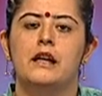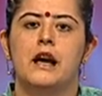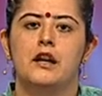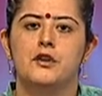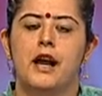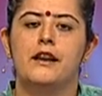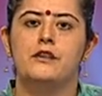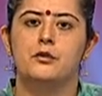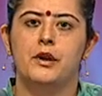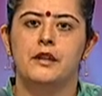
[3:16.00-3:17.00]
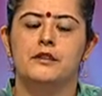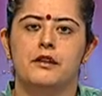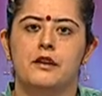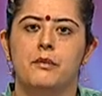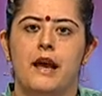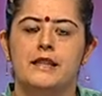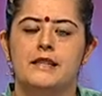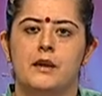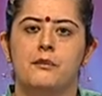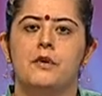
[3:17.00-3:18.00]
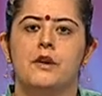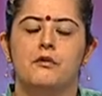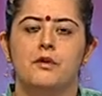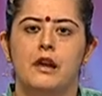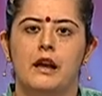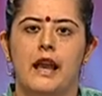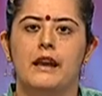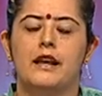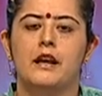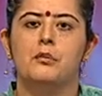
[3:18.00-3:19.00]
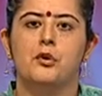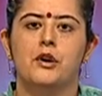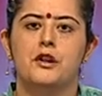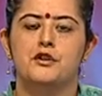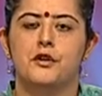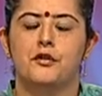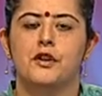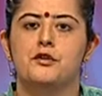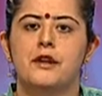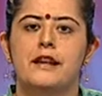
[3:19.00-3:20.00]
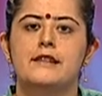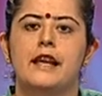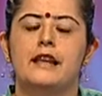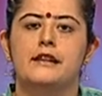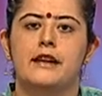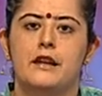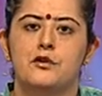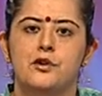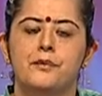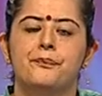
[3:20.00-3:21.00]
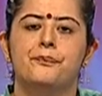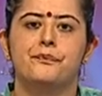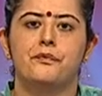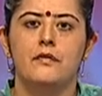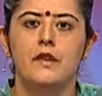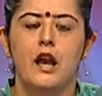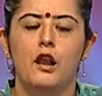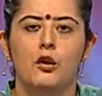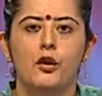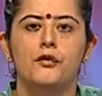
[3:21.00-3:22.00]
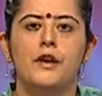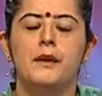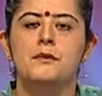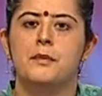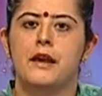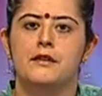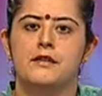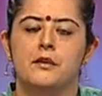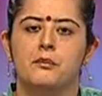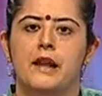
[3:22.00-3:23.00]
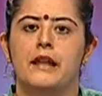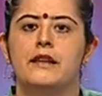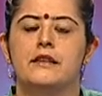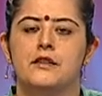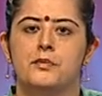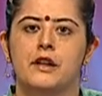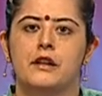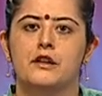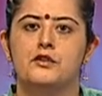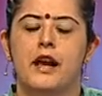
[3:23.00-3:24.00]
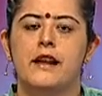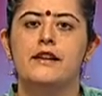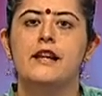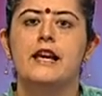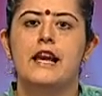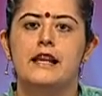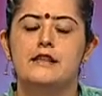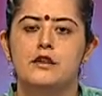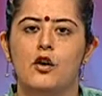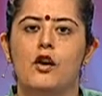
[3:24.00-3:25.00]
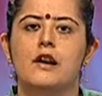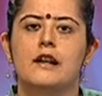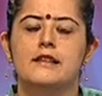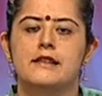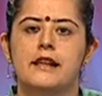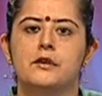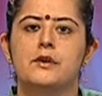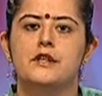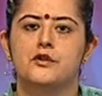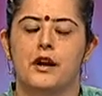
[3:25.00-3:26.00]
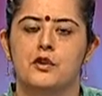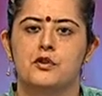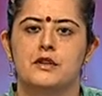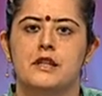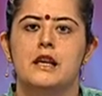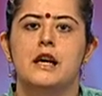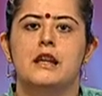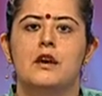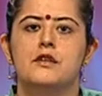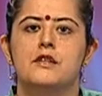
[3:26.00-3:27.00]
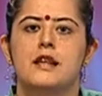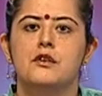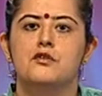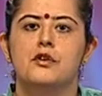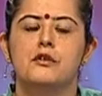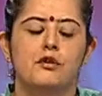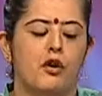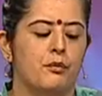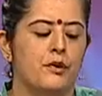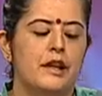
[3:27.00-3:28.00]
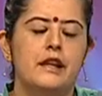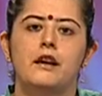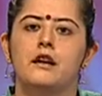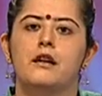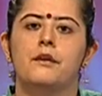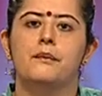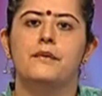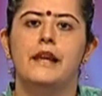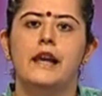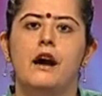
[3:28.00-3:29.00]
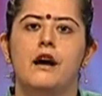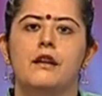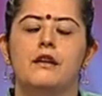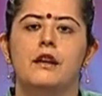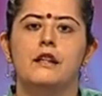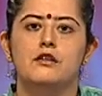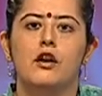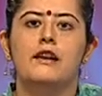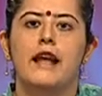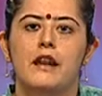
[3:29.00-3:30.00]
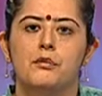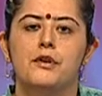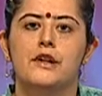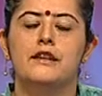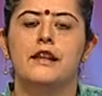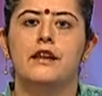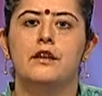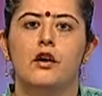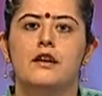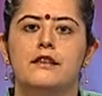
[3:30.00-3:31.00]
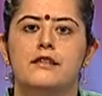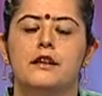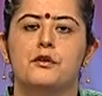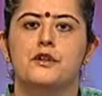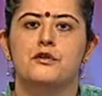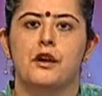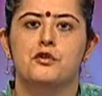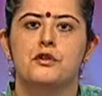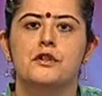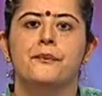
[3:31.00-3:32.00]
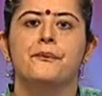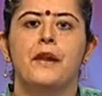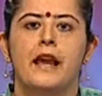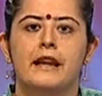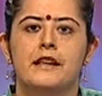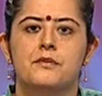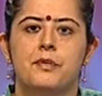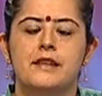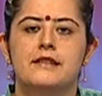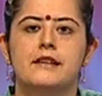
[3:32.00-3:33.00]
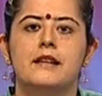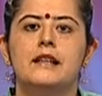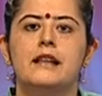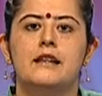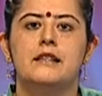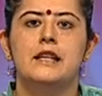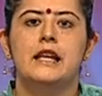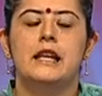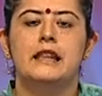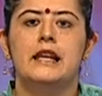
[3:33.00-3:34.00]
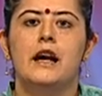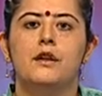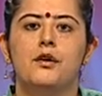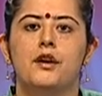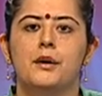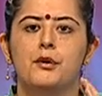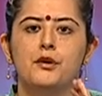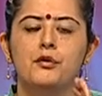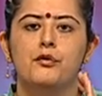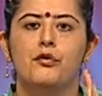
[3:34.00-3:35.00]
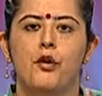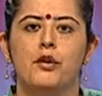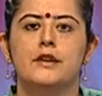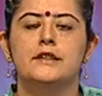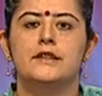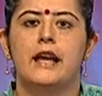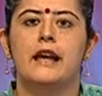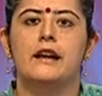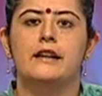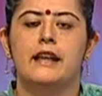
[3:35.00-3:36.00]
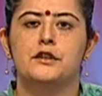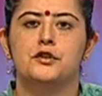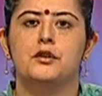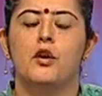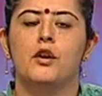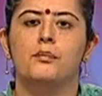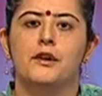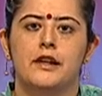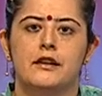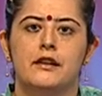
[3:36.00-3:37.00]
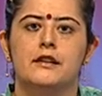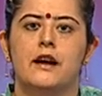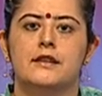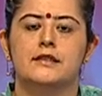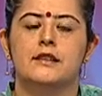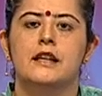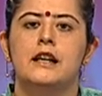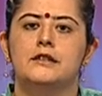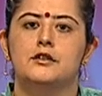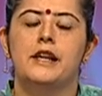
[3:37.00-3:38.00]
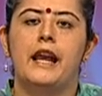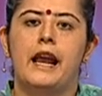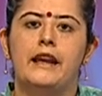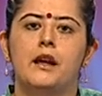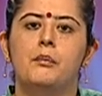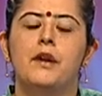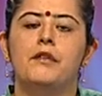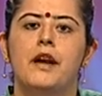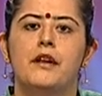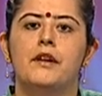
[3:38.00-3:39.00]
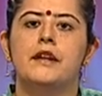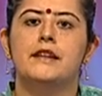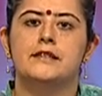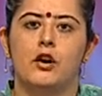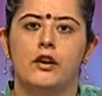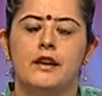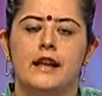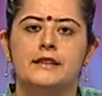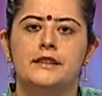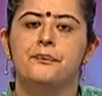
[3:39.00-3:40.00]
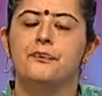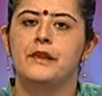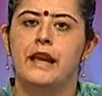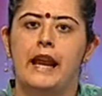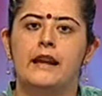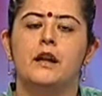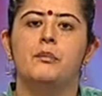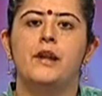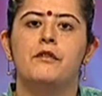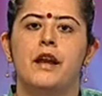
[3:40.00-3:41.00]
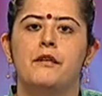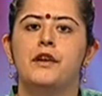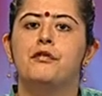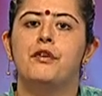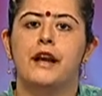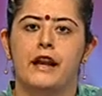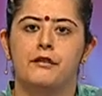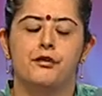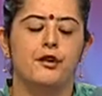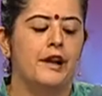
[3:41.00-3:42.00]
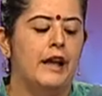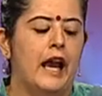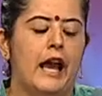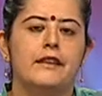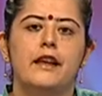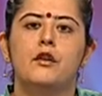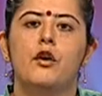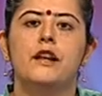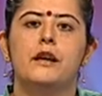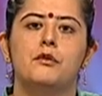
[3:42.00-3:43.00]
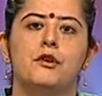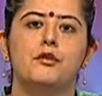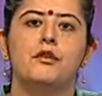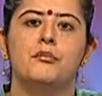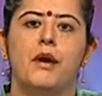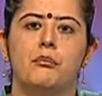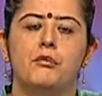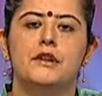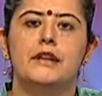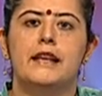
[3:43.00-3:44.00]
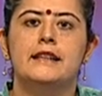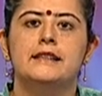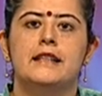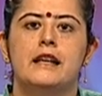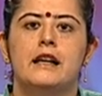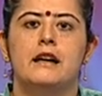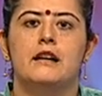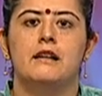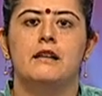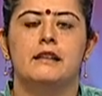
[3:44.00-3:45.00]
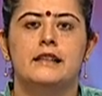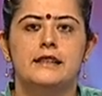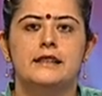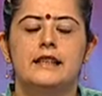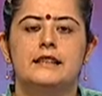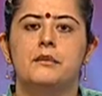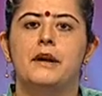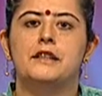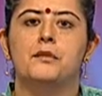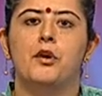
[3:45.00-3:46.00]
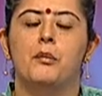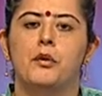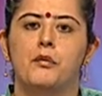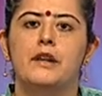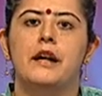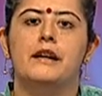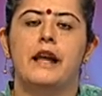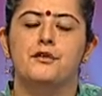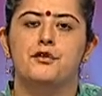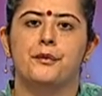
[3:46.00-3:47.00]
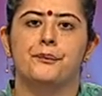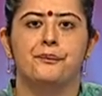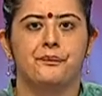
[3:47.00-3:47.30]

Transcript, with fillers: A child is doing a certain math sum, will again get bored and shift. So that is inattention. A lot of times parents complain that this particular child is not listening to instructions. Now, such children normally, uh, they are, it's not deliberate that they're not listening to instructions. It is basically that they are not able to focus their attention on a particular task. So they end up being very, very disorganized. They end up being very, very forgetful and they are not able to remember things. Uh, this is a major problem with attention.